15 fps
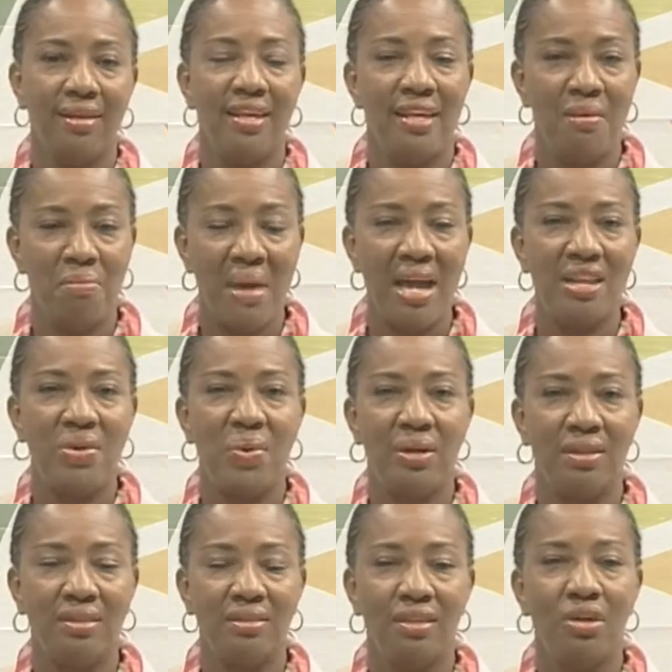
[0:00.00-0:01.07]
Emmanuel,
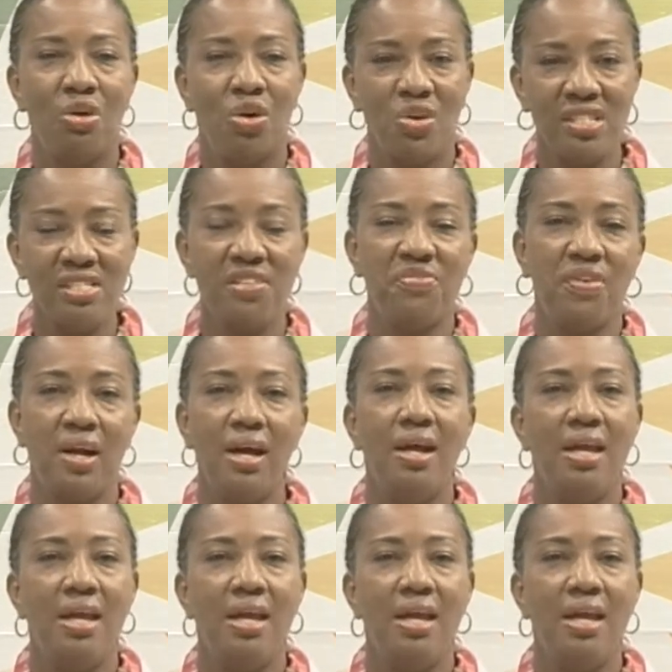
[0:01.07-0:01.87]
Christopher